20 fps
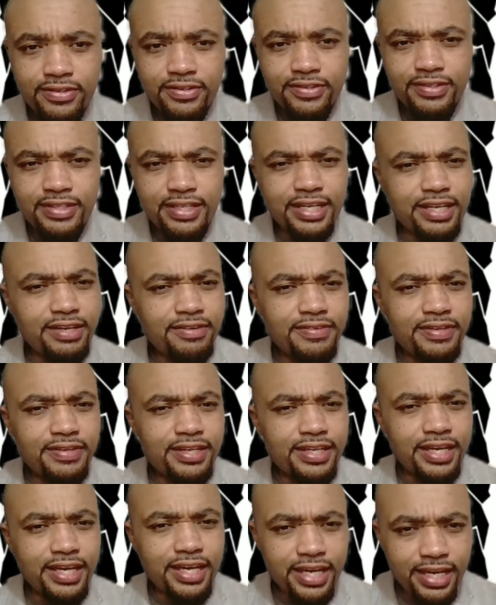that even
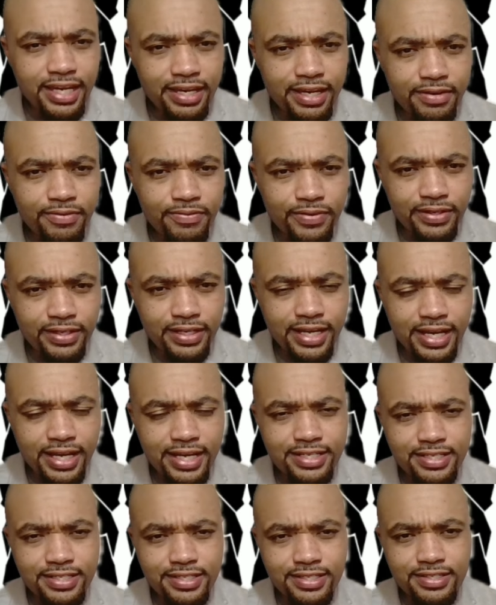he
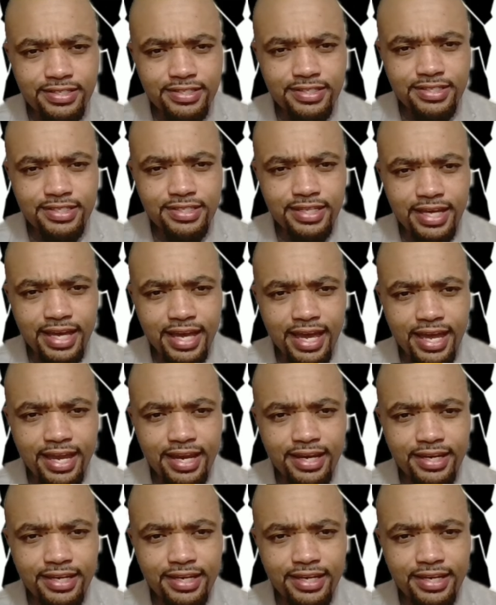realizes that